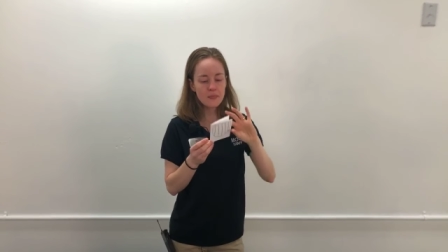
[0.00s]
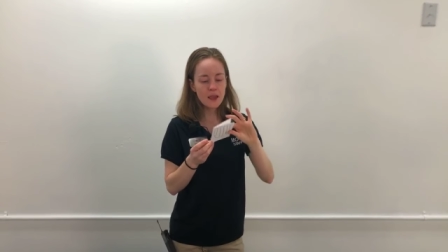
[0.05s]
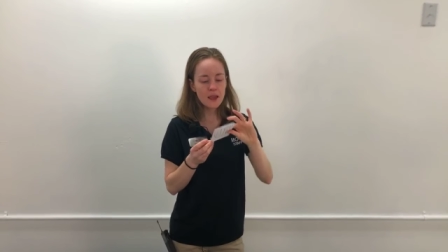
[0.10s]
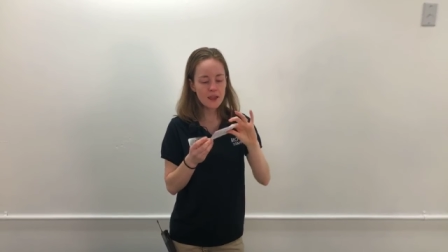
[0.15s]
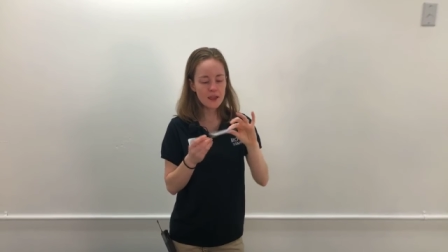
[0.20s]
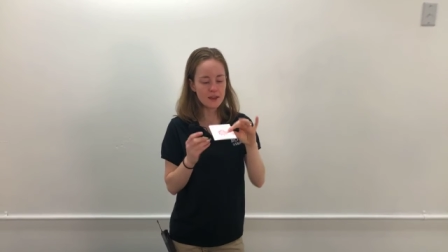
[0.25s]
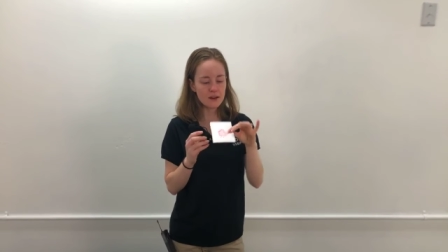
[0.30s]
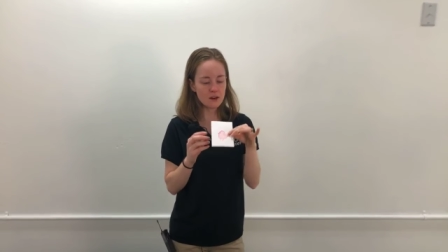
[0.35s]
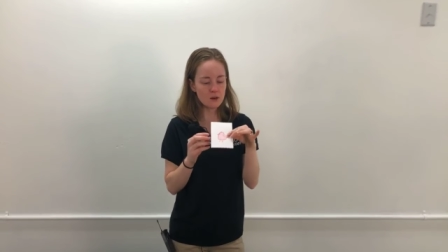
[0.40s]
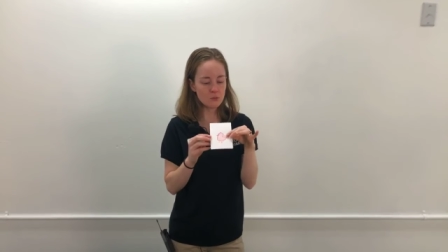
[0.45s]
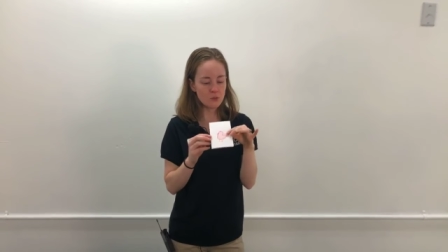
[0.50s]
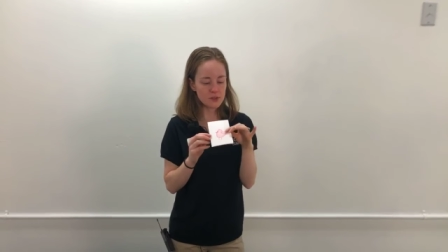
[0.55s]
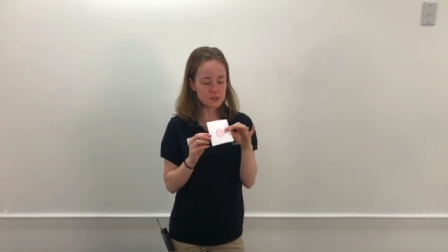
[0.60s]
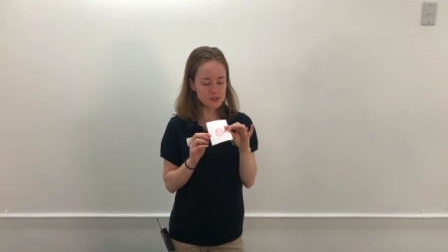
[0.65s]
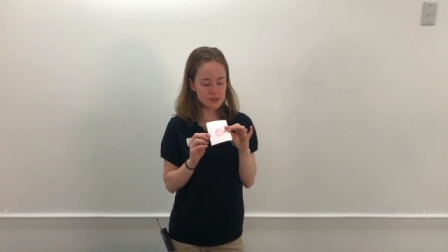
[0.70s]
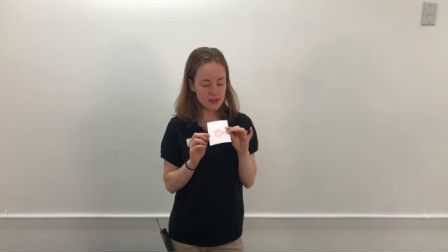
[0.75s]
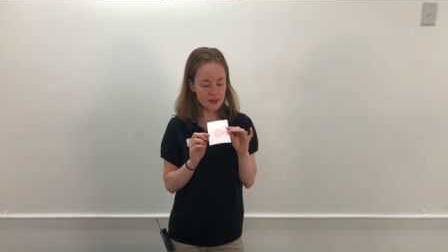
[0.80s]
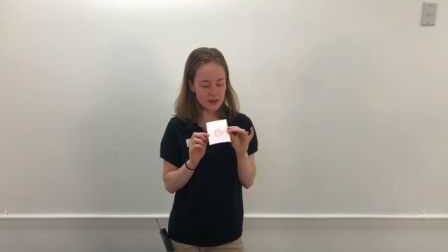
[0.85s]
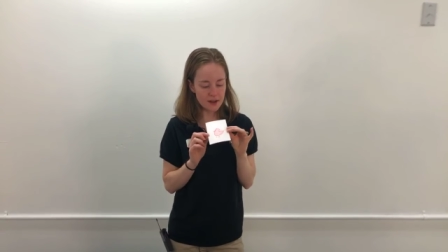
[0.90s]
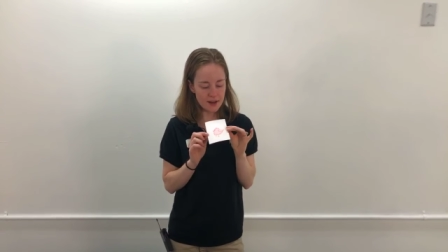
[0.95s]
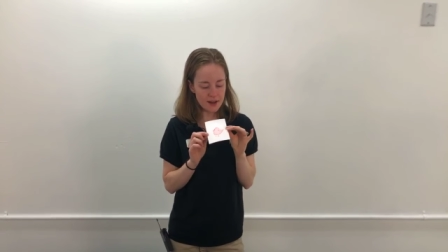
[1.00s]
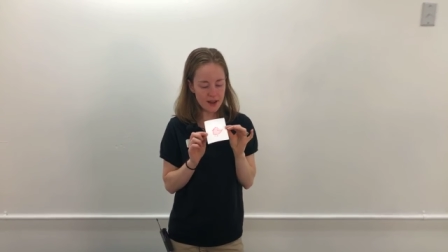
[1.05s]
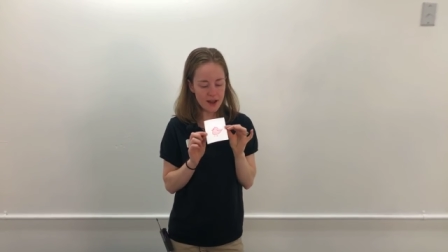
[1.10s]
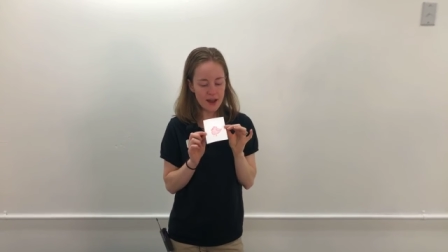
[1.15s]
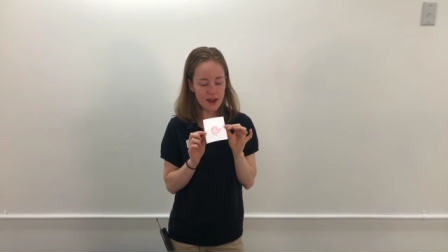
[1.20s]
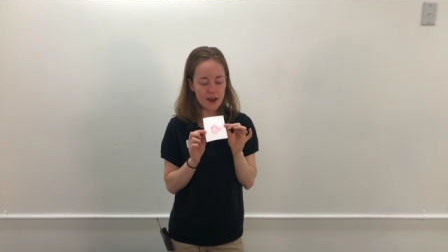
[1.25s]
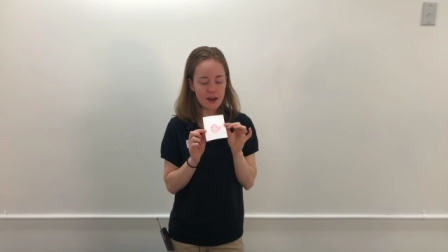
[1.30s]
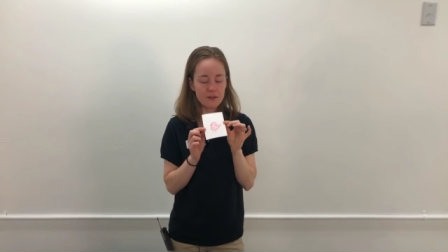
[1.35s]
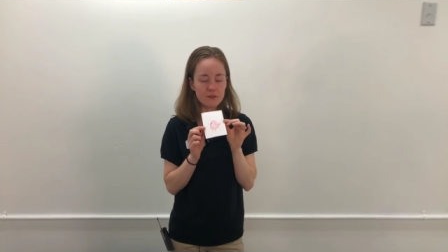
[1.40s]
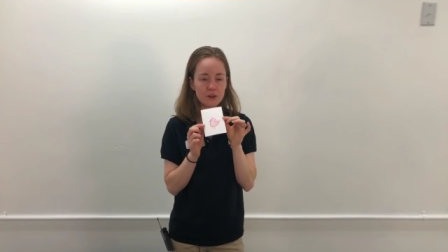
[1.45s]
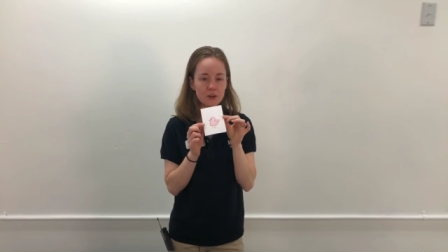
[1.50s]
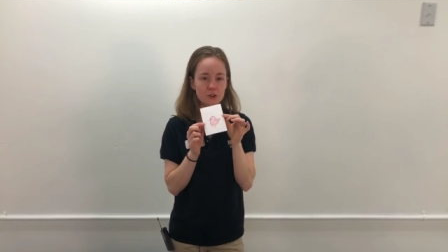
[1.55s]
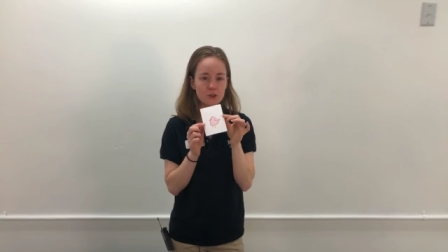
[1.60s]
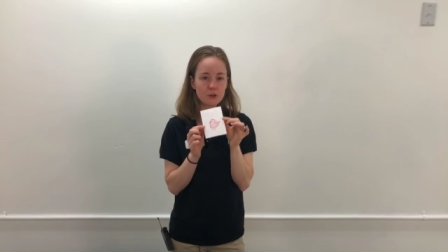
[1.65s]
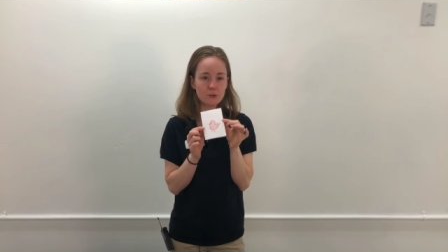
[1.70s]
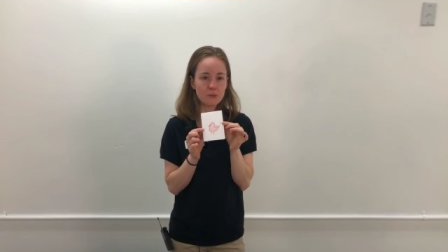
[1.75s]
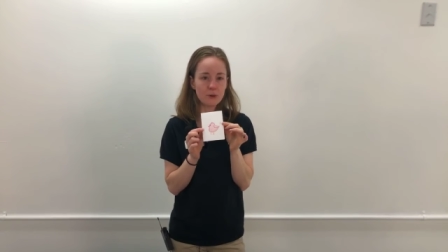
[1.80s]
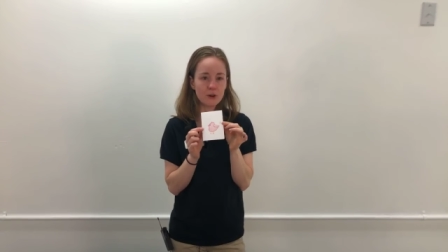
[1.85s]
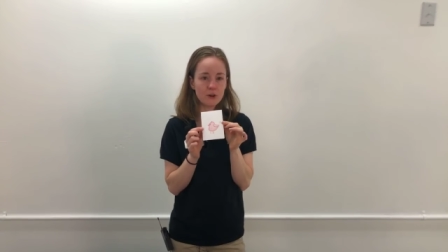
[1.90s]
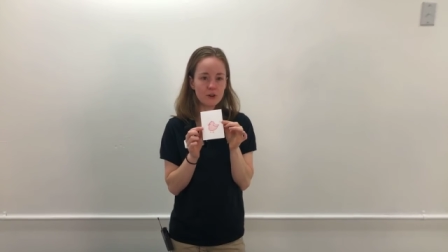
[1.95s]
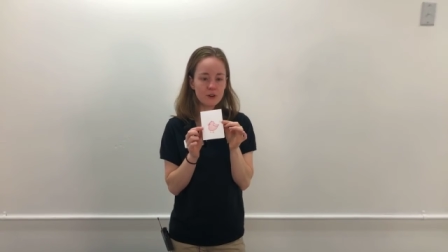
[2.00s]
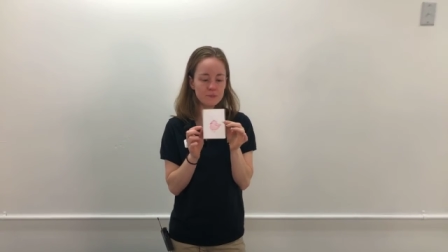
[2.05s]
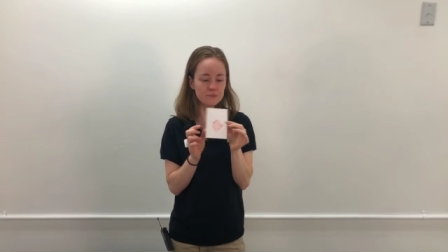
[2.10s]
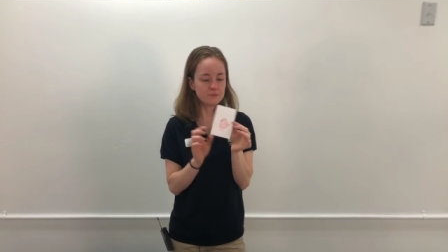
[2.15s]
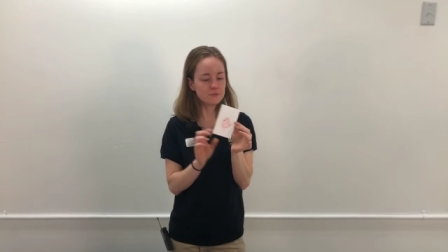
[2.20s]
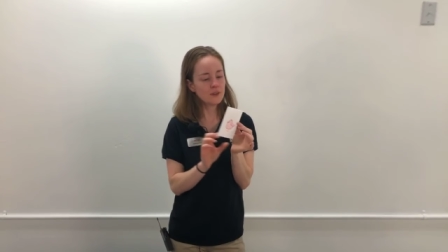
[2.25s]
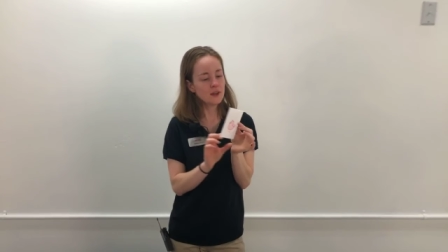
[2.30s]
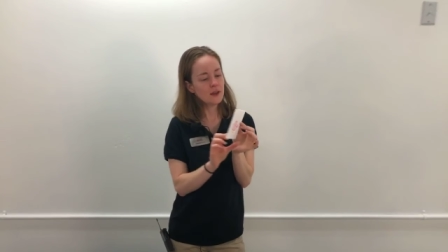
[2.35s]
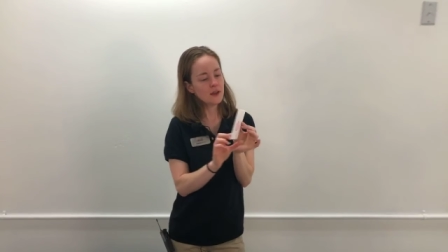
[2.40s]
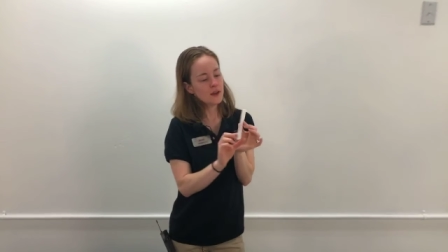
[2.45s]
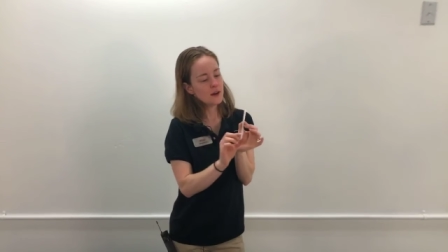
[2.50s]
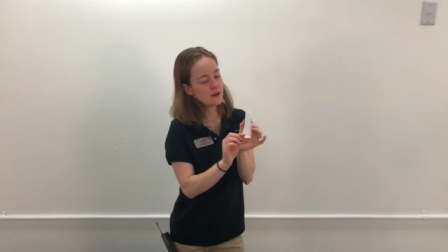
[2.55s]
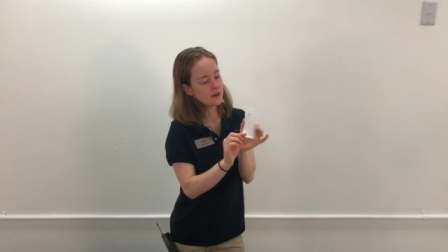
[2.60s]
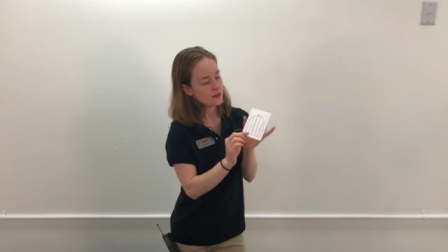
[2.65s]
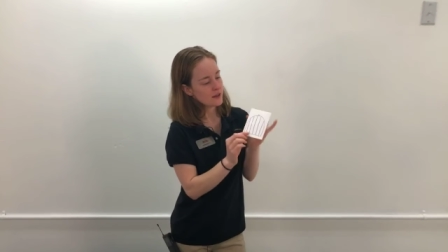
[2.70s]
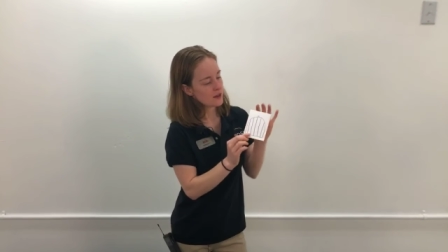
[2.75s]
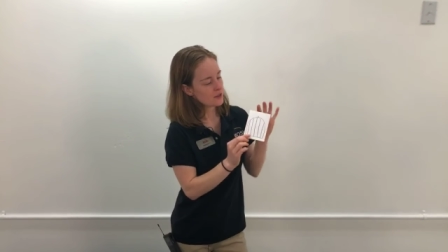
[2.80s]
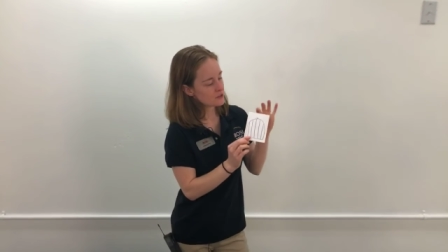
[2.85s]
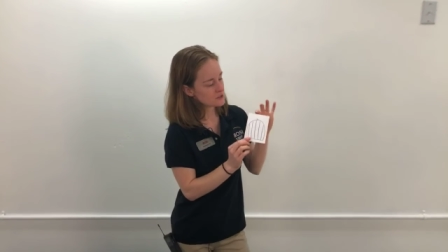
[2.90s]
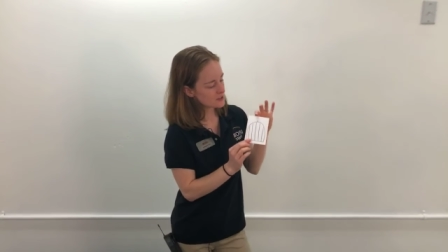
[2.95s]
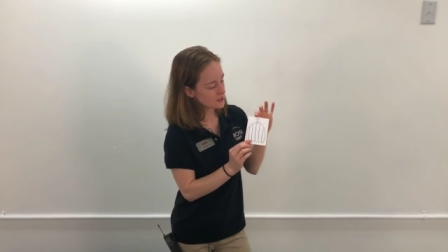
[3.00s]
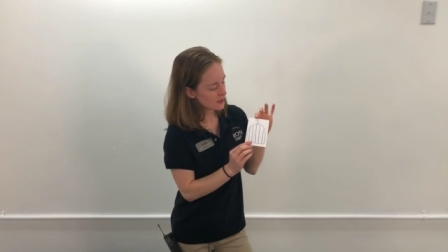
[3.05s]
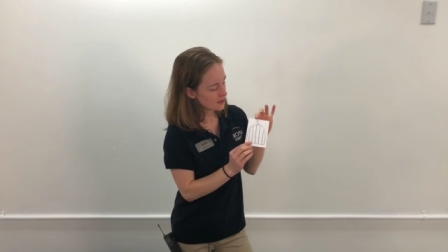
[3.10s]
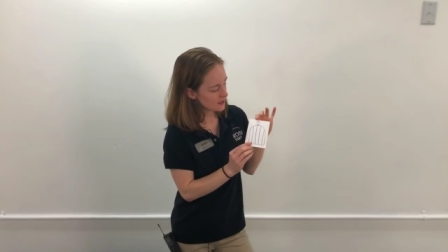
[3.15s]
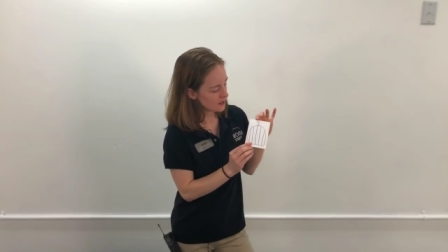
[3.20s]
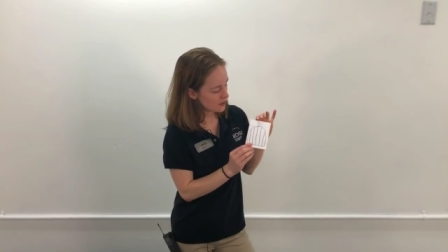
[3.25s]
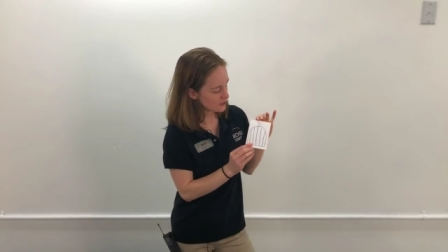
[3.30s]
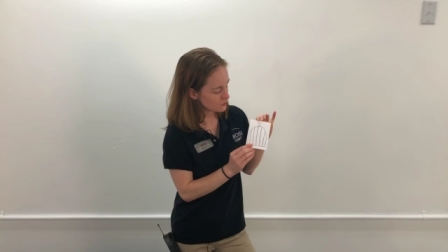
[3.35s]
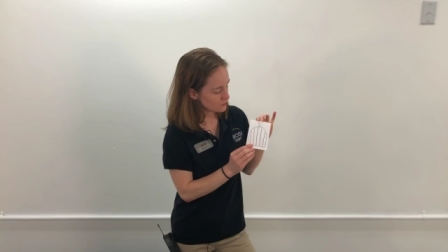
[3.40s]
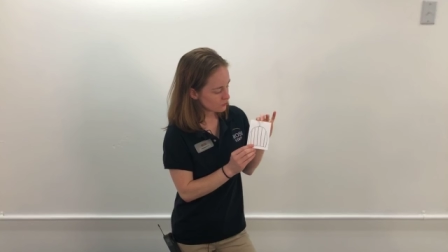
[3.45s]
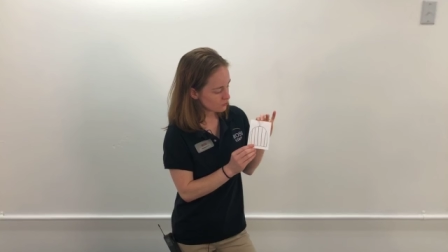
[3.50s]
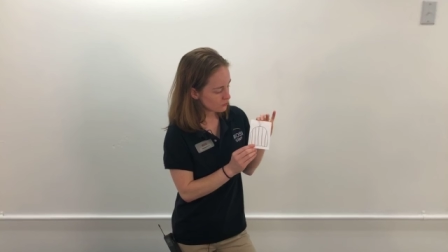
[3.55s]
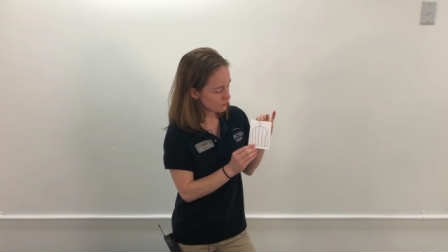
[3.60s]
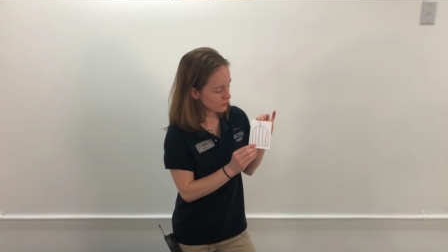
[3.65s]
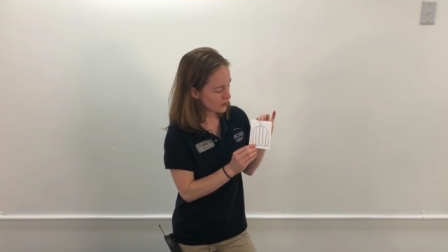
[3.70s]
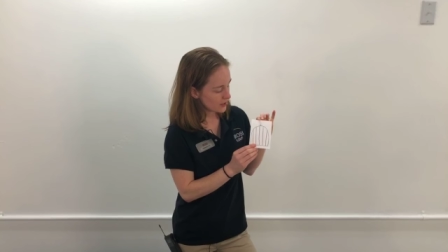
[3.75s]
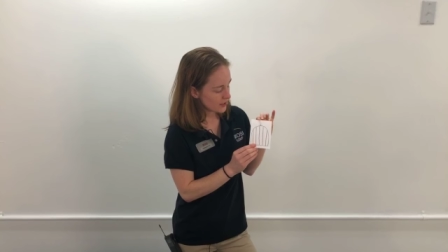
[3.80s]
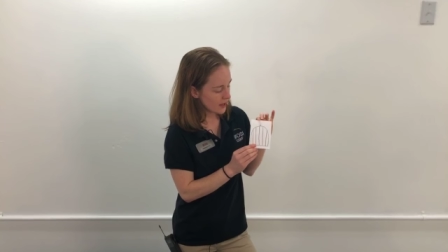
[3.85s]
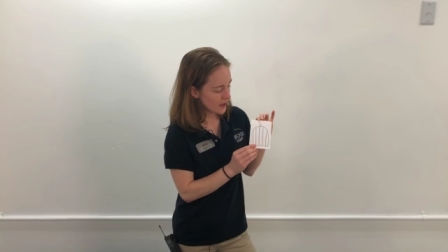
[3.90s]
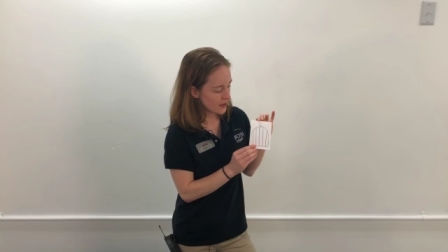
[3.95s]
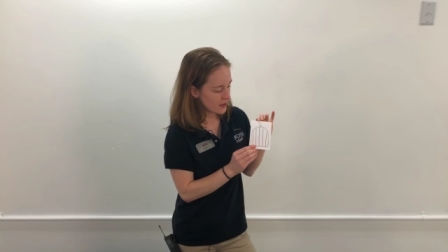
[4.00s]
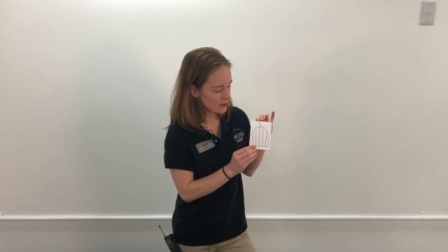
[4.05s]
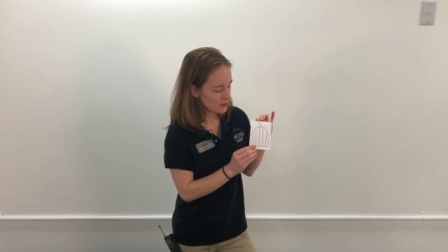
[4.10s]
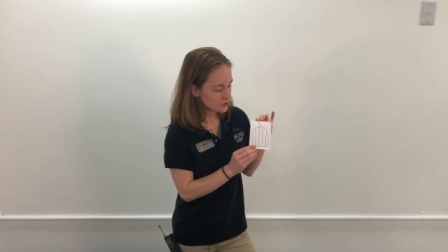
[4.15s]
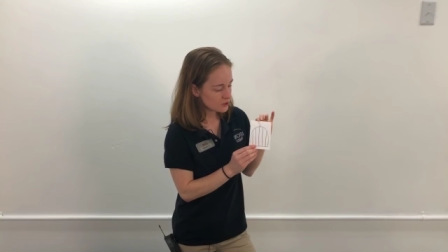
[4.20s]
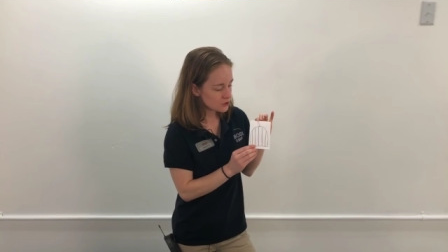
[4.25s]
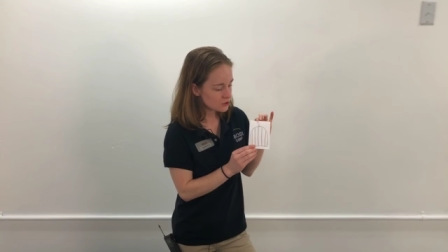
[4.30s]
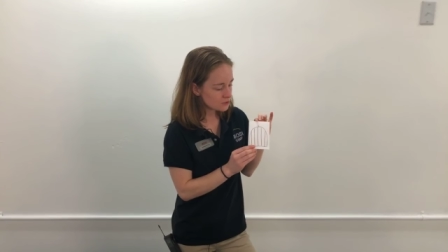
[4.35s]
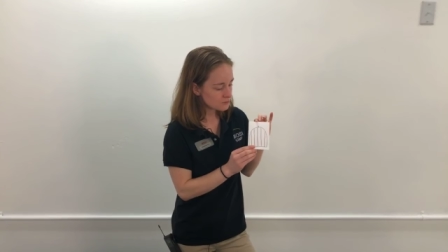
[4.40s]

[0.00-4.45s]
And on one side I have a little bird, and on the other side I drew a cage.